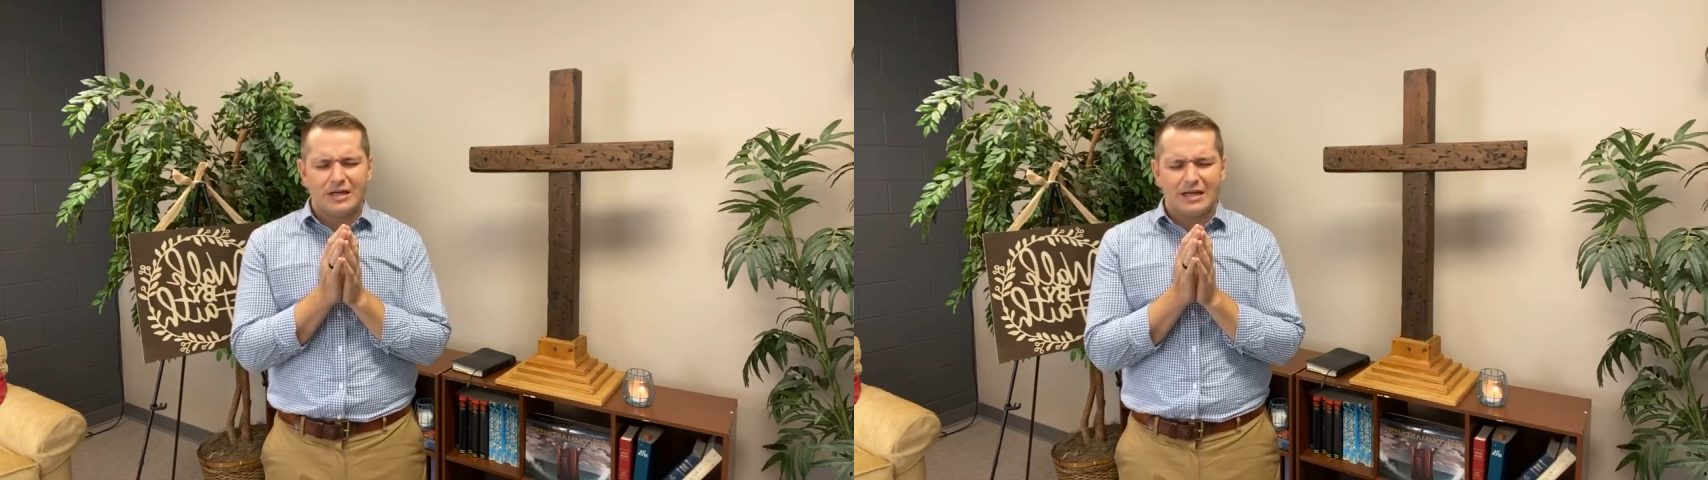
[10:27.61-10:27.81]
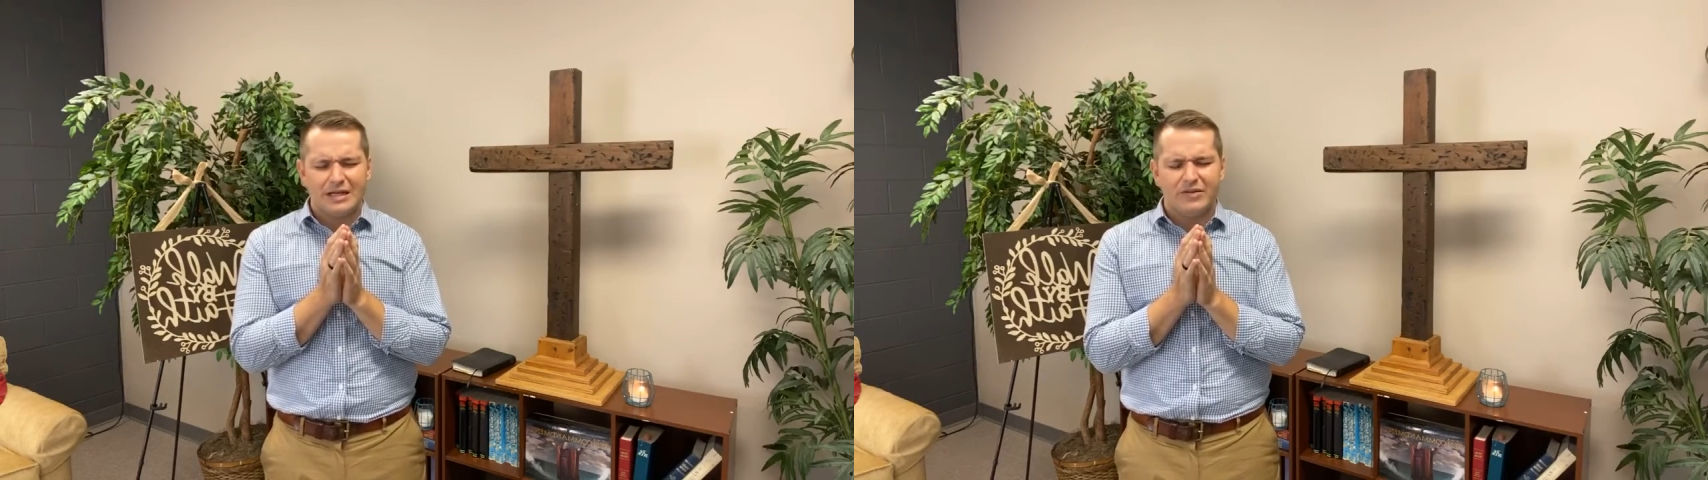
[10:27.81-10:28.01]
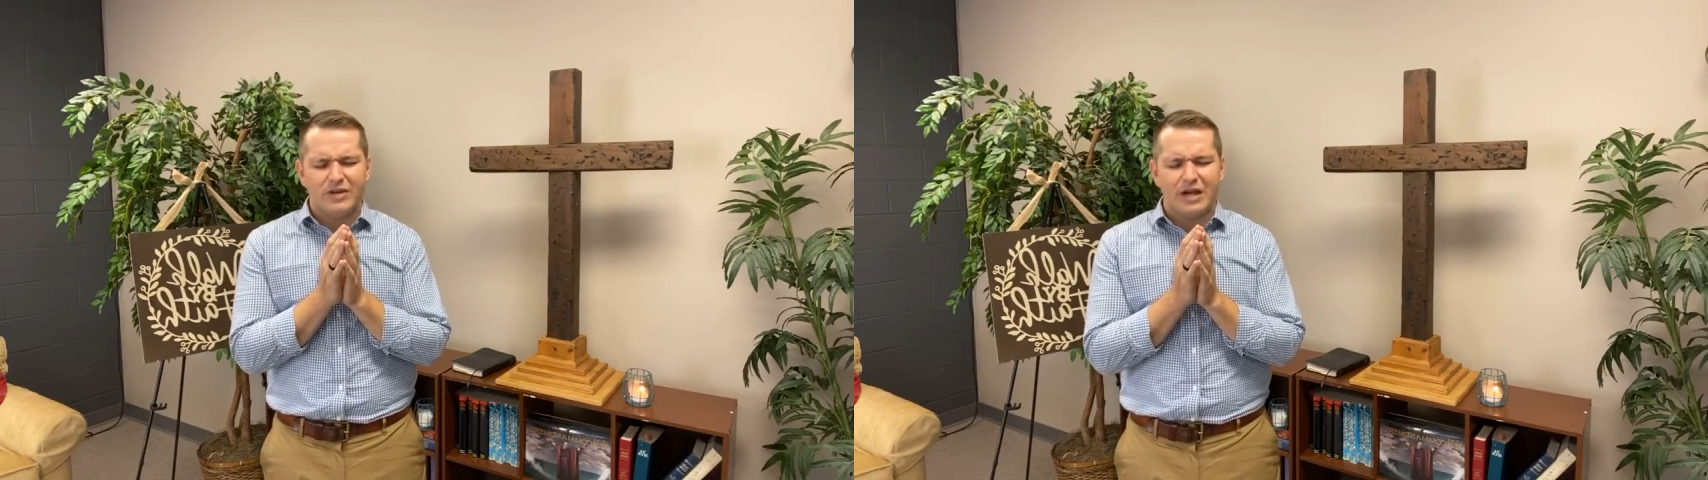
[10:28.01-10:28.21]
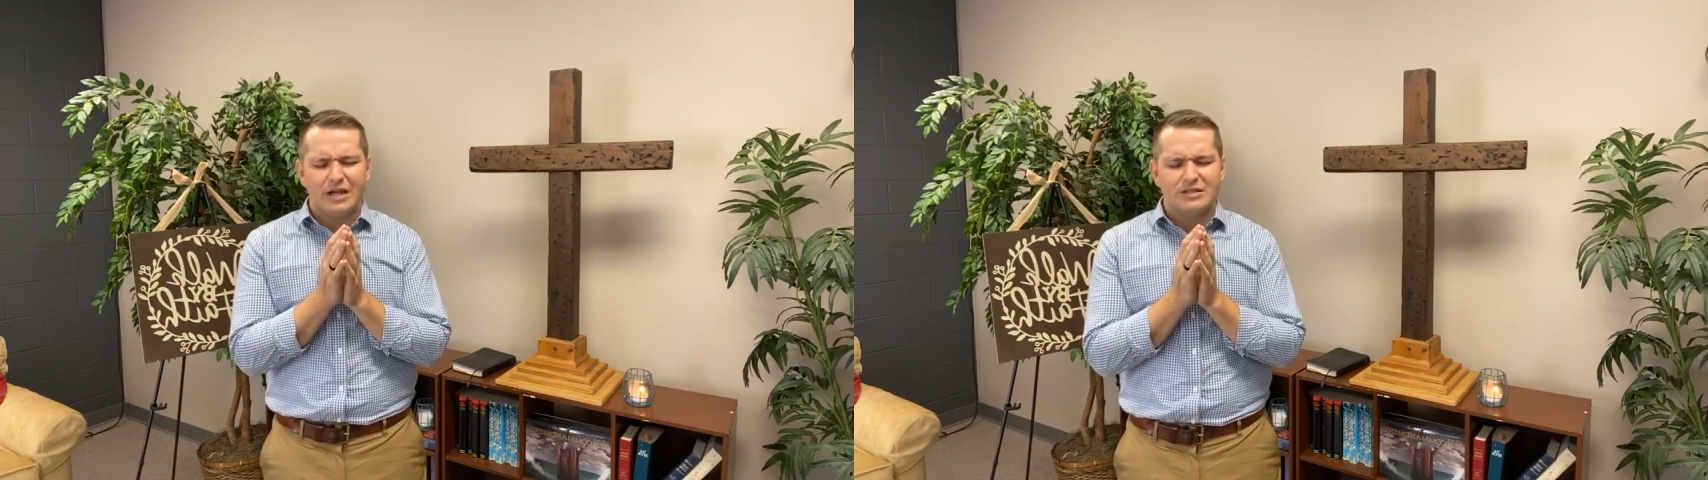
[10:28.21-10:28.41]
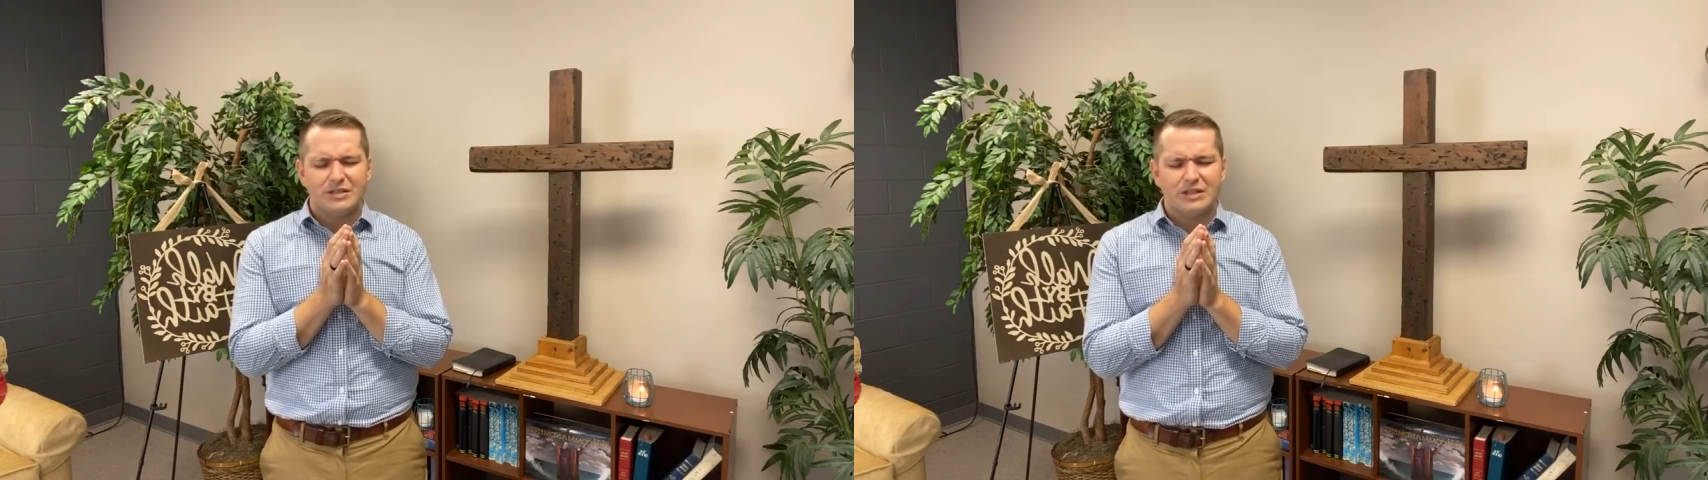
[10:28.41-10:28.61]
and giving
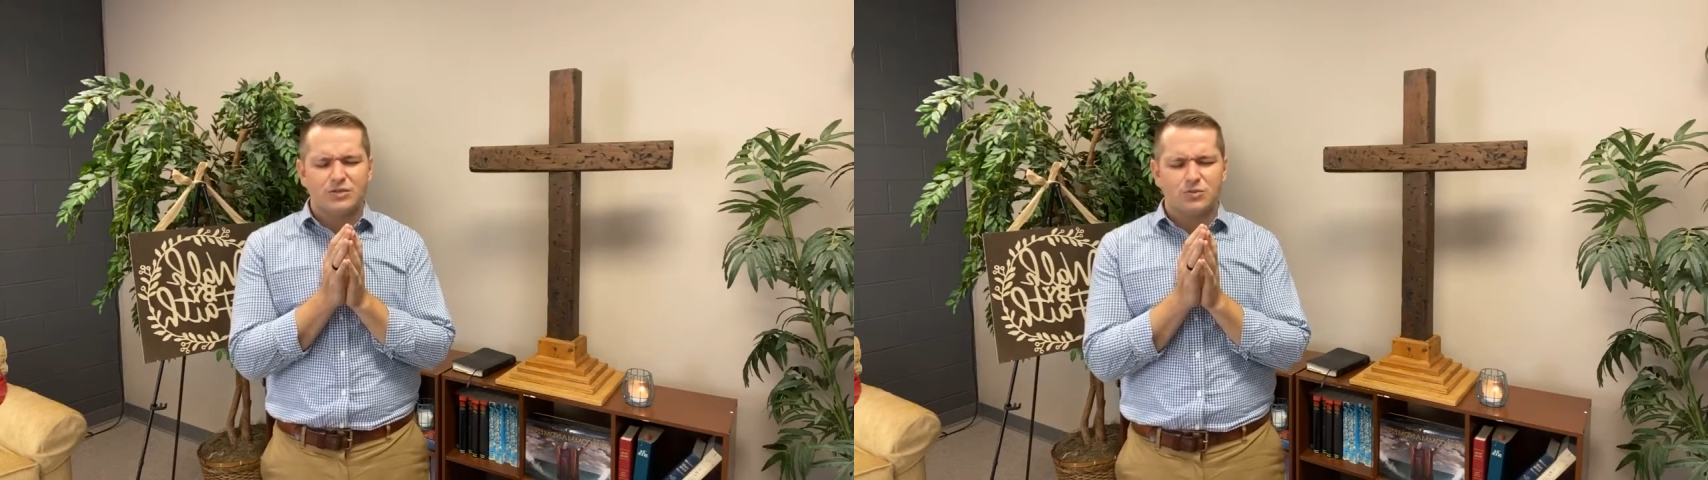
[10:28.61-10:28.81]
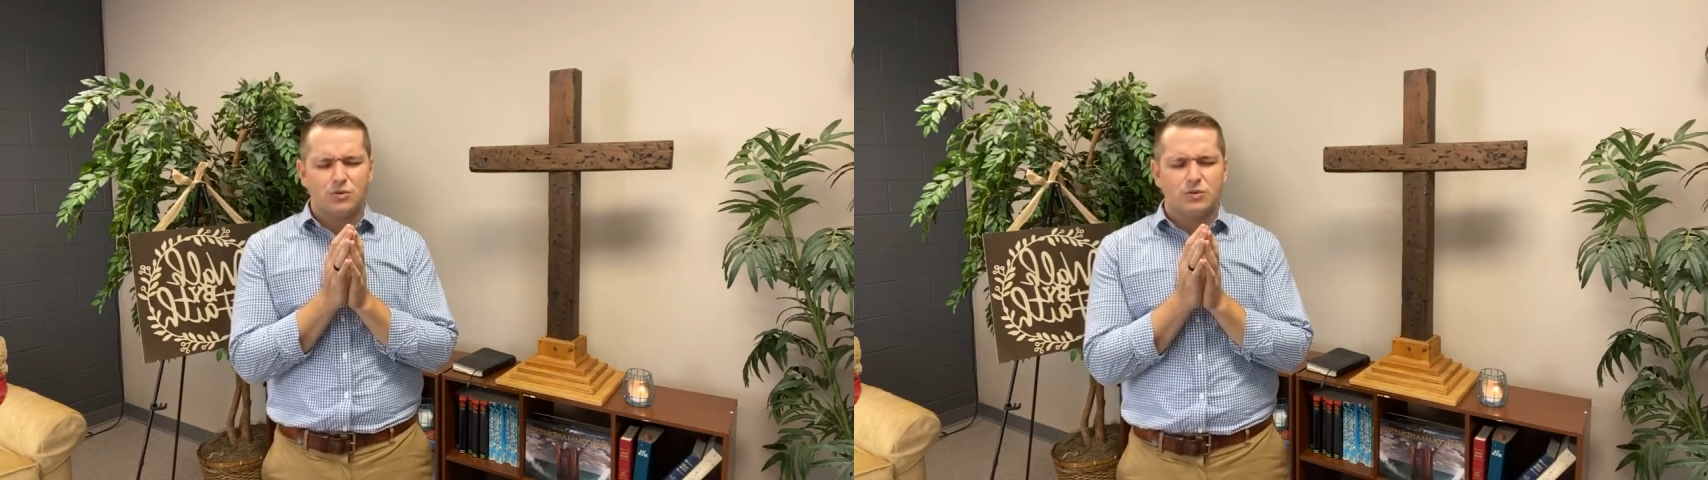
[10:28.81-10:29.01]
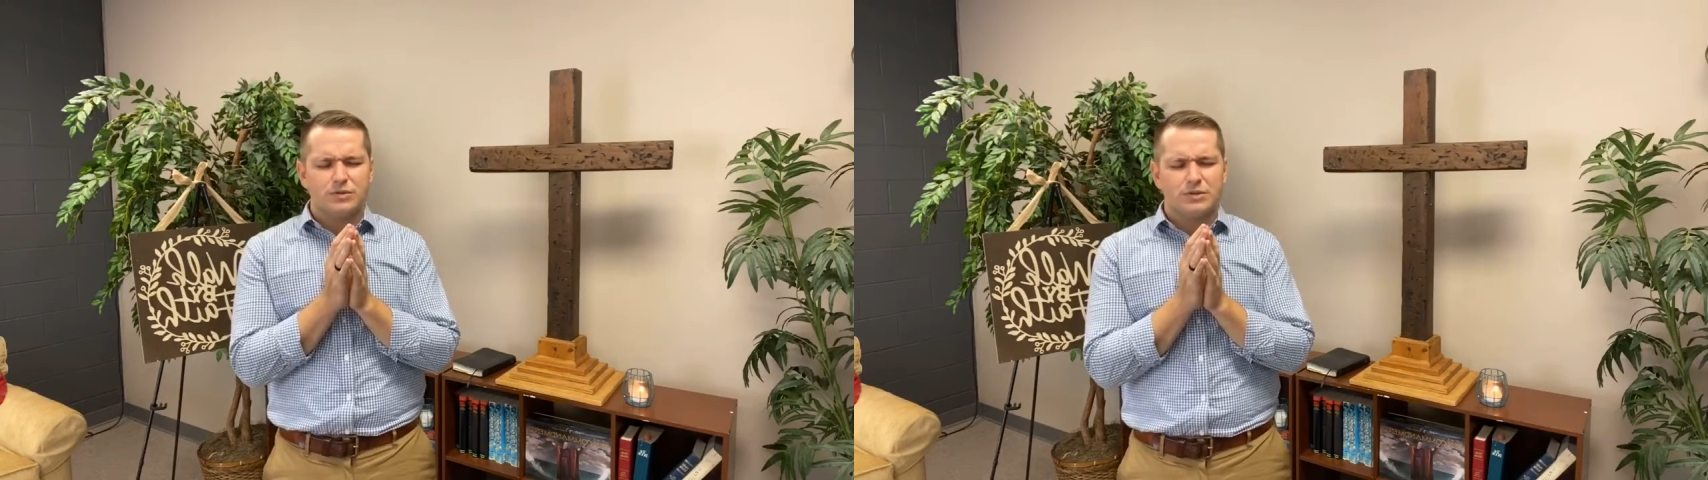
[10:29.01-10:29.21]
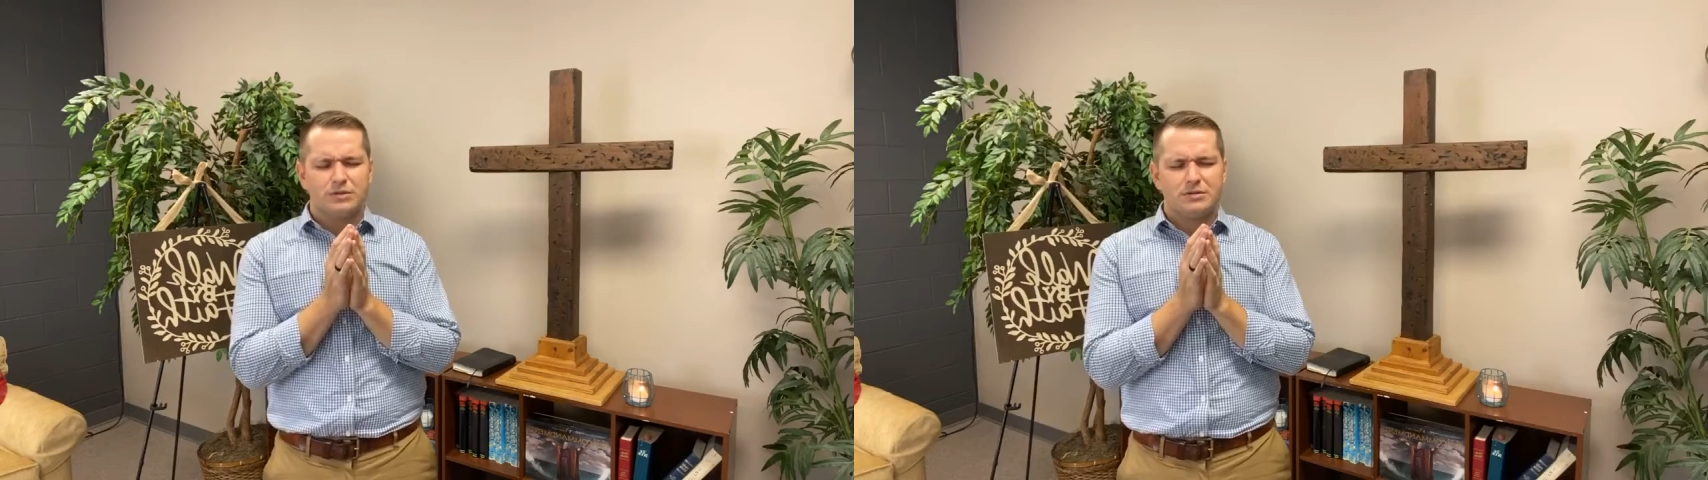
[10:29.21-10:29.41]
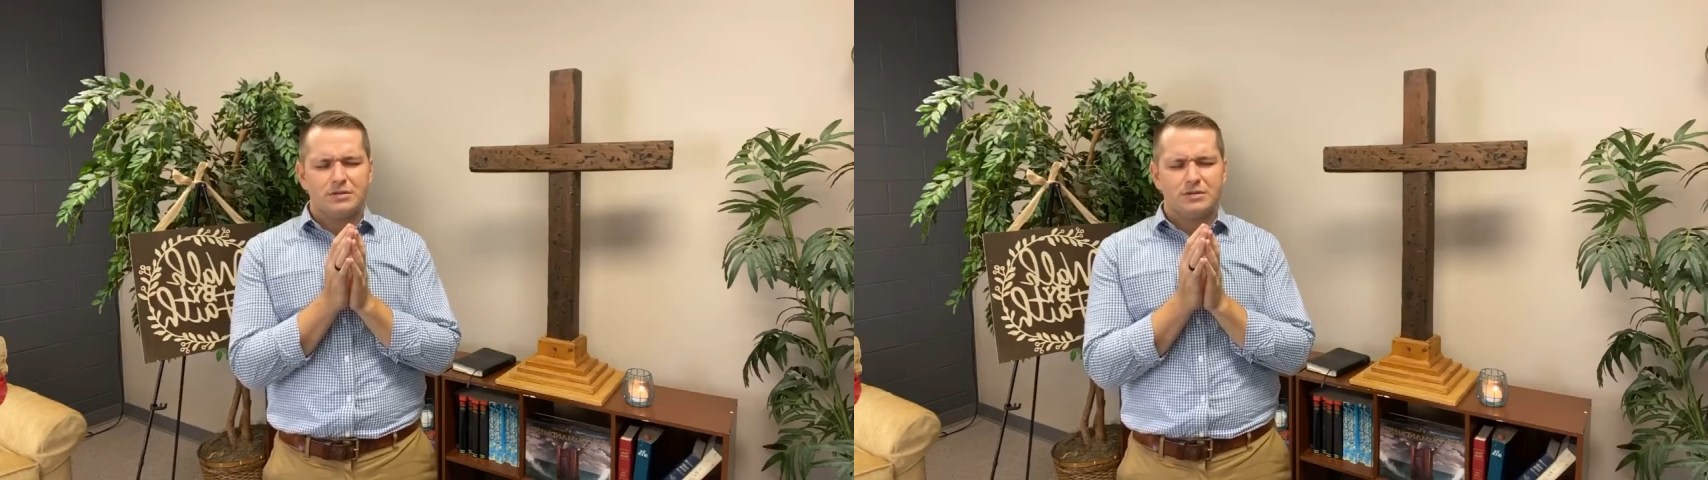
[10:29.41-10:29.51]
us these rules.